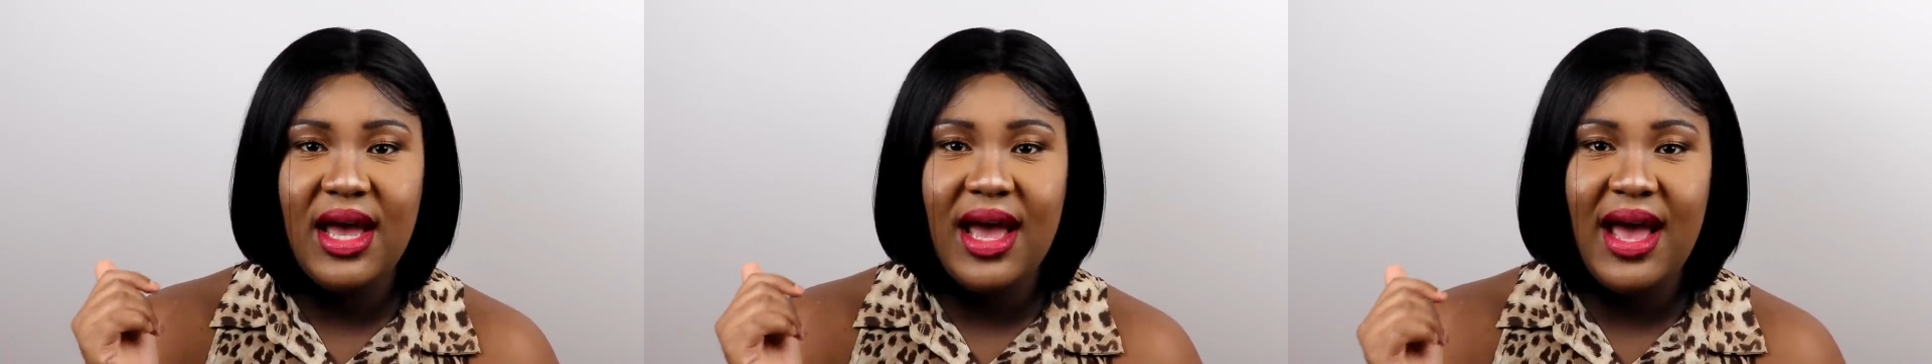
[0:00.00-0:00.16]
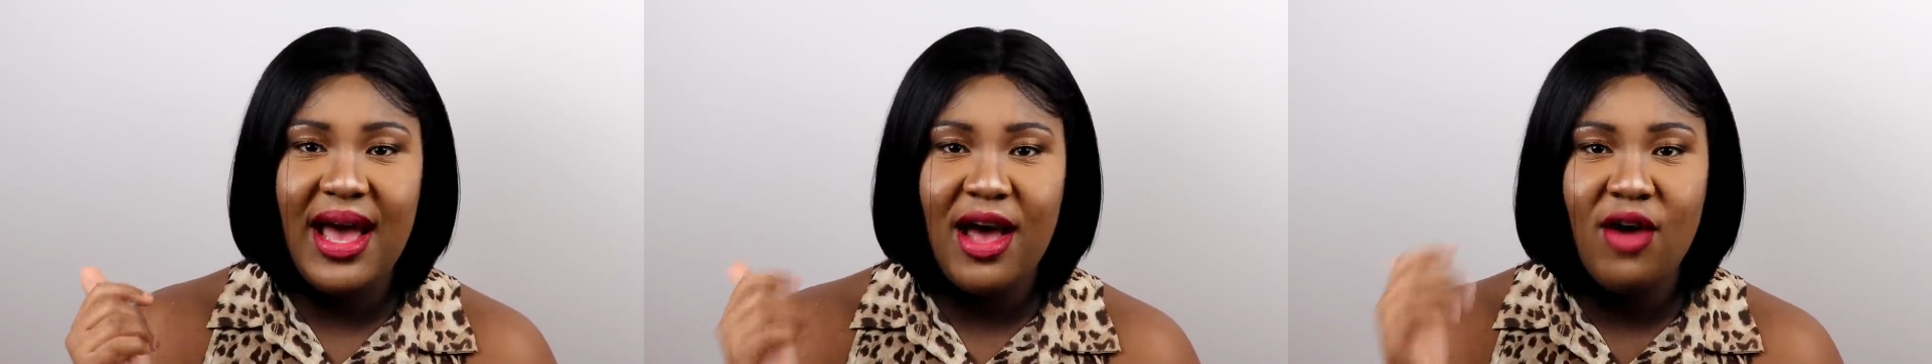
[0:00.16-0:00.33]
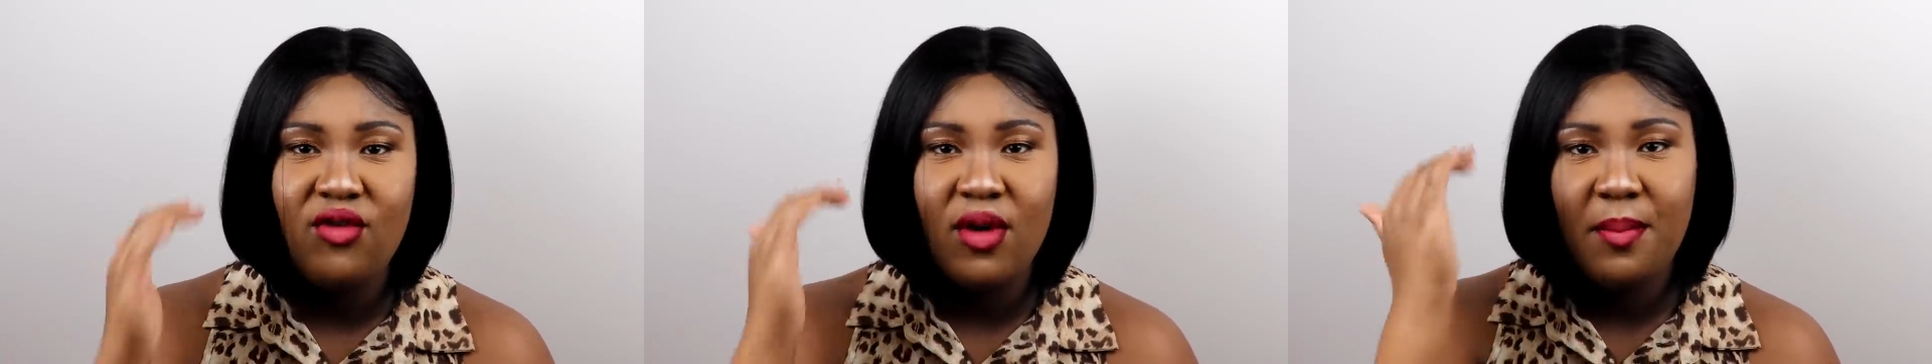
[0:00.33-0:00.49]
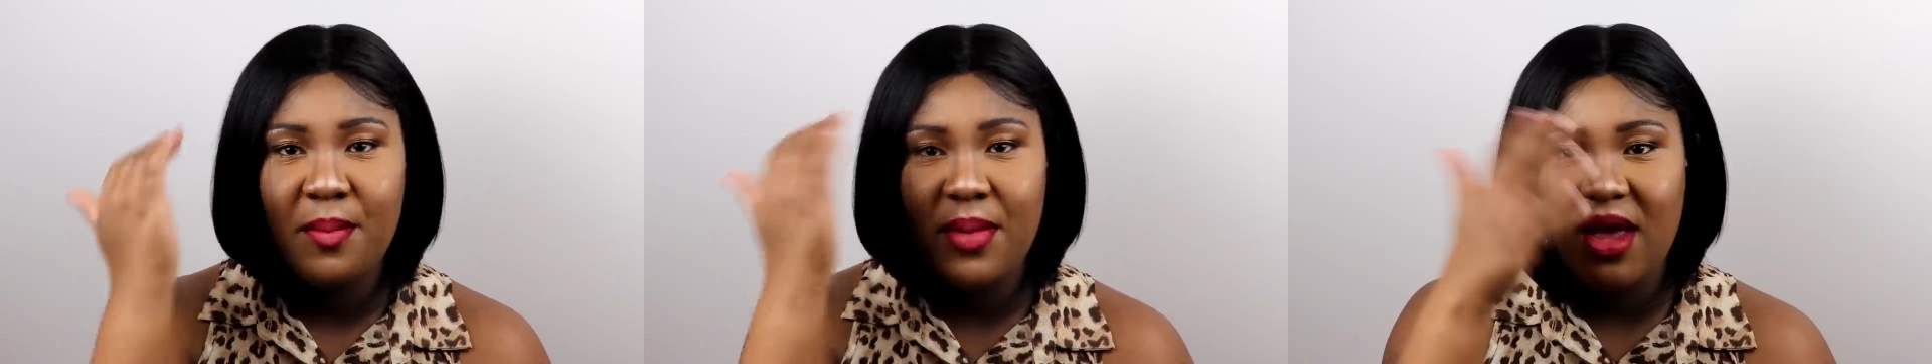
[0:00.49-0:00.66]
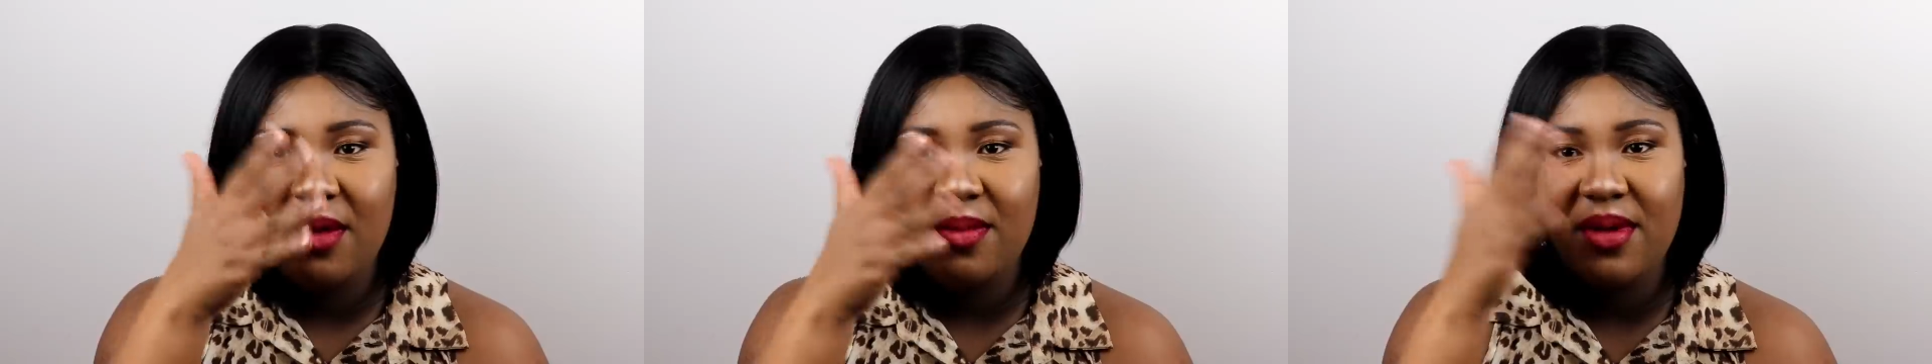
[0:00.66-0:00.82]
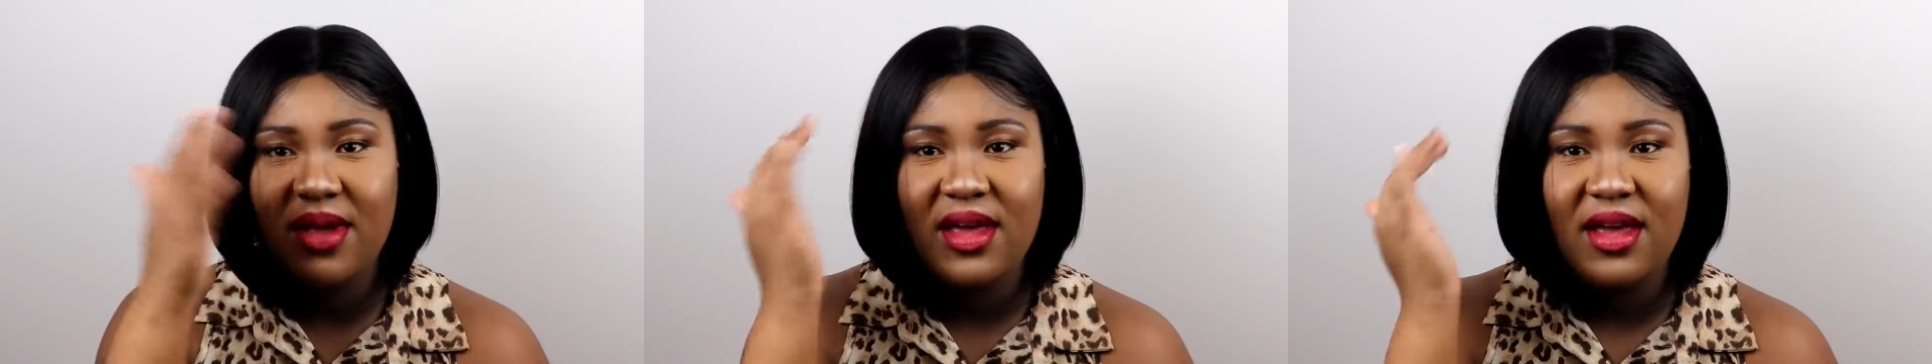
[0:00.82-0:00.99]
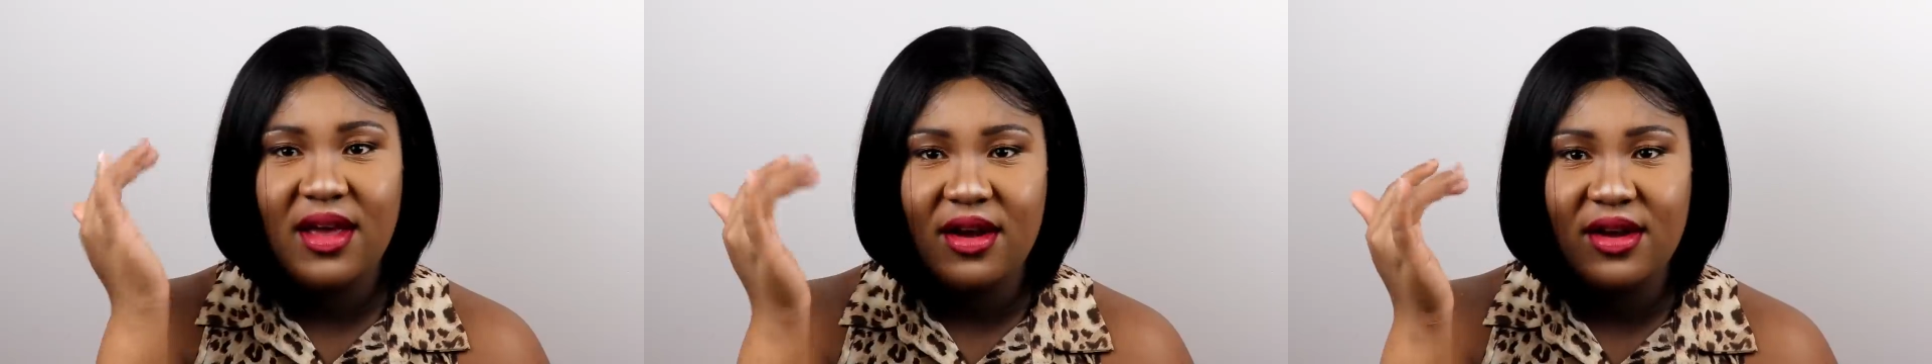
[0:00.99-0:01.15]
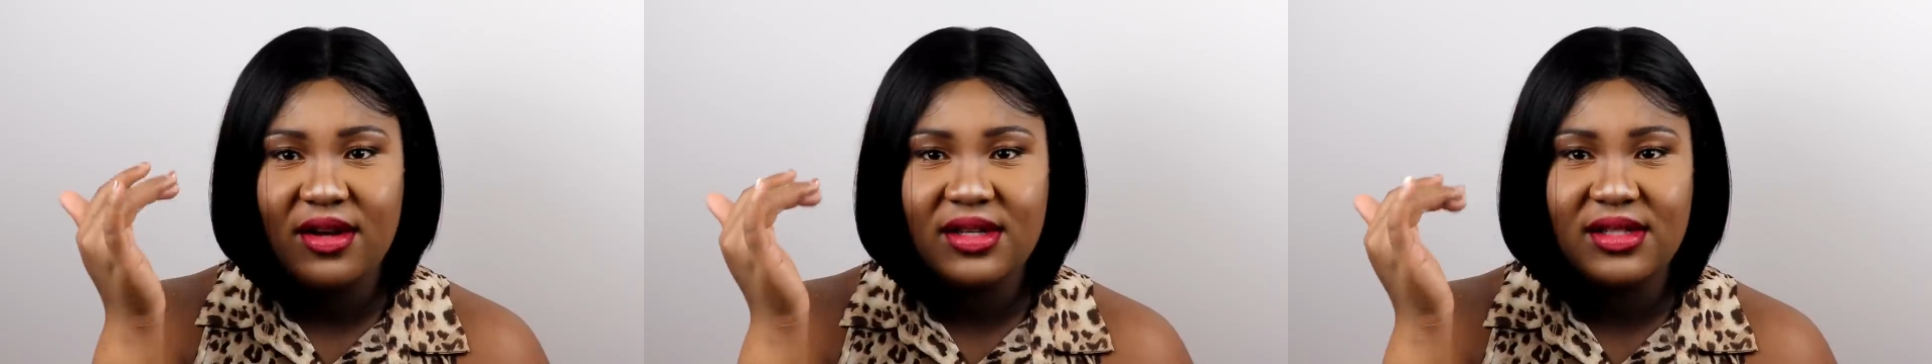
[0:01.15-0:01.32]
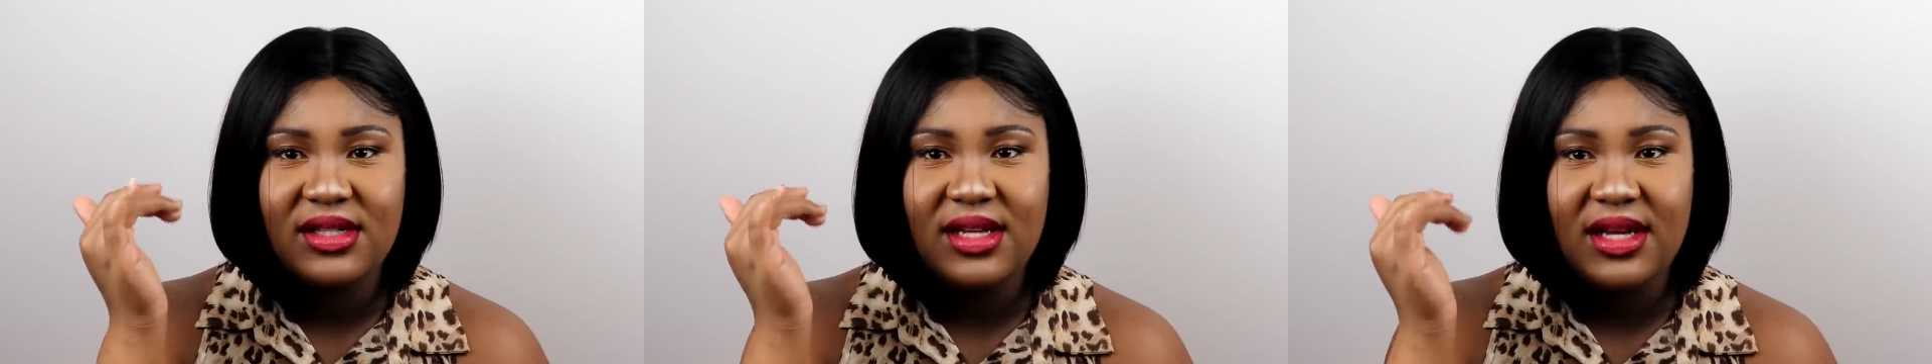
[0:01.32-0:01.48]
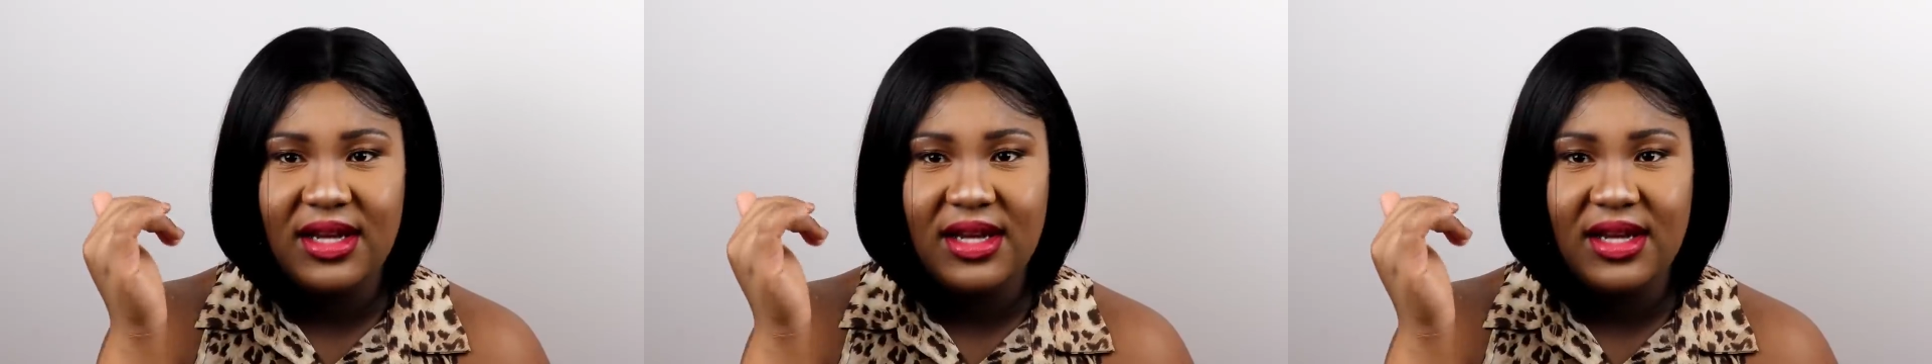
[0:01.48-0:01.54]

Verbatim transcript: have baby hairs